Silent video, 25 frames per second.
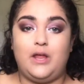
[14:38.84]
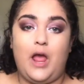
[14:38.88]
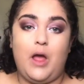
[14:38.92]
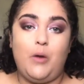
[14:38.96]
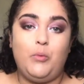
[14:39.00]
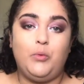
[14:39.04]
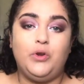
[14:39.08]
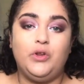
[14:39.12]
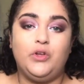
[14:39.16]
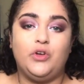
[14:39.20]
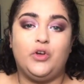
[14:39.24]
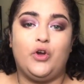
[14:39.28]
I
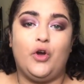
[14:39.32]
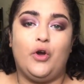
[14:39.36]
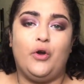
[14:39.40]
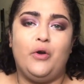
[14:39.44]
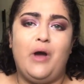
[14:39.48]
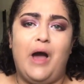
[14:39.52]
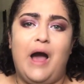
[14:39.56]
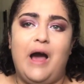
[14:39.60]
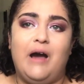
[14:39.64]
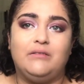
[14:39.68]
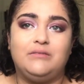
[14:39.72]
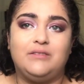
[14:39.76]
wouldn't go
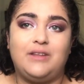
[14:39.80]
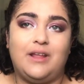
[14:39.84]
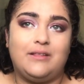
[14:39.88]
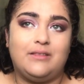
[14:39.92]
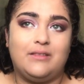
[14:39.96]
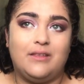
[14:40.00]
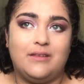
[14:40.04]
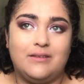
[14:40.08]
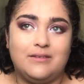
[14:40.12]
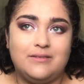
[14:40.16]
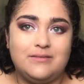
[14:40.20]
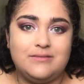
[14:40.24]
out
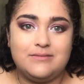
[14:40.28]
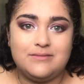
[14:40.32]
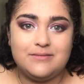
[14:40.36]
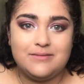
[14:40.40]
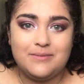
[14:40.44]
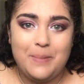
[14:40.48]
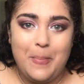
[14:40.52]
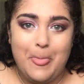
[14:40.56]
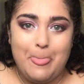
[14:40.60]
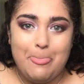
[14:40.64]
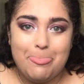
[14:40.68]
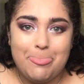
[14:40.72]
like this
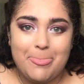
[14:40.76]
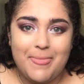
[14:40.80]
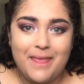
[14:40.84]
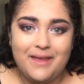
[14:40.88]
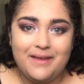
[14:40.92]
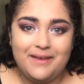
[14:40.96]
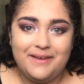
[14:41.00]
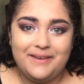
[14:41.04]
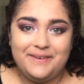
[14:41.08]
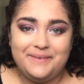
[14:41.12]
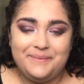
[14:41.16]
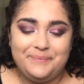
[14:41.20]

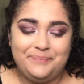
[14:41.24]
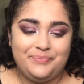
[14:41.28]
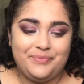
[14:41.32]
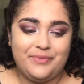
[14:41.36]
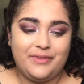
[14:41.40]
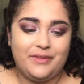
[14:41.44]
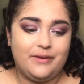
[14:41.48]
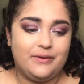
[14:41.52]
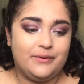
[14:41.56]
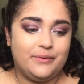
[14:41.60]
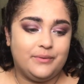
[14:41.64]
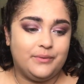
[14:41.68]

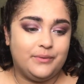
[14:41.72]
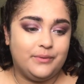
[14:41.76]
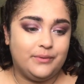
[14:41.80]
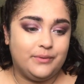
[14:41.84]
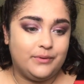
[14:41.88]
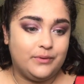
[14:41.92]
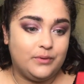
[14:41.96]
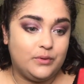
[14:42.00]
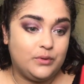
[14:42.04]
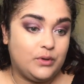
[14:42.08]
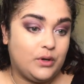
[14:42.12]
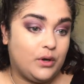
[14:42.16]

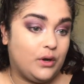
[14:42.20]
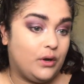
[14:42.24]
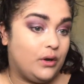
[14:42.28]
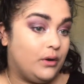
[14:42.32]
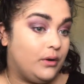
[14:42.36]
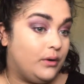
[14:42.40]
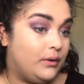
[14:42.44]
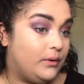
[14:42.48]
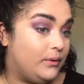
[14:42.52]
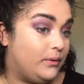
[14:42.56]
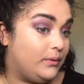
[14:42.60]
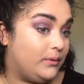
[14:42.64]
or
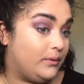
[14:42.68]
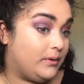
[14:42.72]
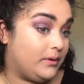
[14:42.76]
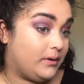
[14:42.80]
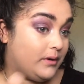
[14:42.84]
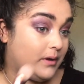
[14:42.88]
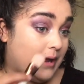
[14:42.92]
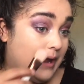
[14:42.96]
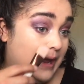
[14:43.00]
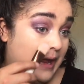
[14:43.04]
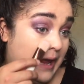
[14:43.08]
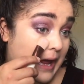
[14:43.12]
go
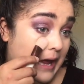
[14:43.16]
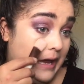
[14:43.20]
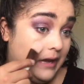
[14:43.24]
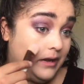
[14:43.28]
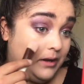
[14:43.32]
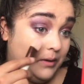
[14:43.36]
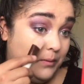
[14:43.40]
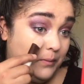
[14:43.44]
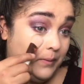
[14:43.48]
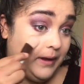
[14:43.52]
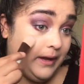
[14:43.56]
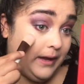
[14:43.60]

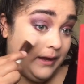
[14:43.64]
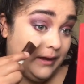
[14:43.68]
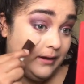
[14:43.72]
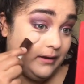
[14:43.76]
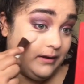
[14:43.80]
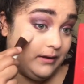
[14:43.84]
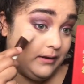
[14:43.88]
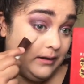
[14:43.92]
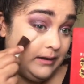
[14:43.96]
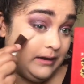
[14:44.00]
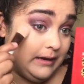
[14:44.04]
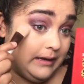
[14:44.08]
anywhere
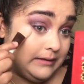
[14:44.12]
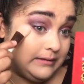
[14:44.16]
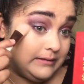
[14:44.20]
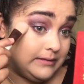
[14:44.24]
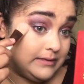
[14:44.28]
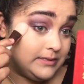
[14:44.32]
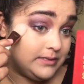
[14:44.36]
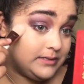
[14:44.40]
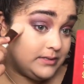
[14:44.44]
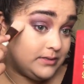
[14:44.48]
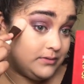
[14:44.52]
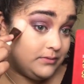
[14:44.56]
like
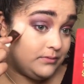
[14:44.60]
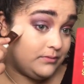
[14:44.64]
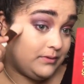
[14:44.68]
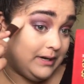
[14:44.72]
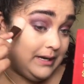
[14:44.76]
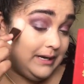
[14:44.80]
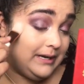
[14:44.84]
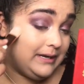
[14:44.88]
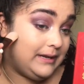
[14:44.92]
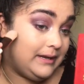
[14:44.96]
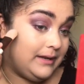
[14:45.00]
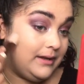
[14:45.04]
this,
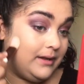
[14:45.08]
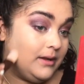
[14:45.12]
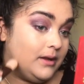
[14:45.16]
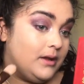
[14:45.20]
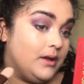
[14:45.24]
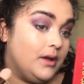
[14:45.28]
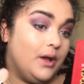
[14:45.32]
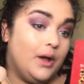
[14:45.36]
really.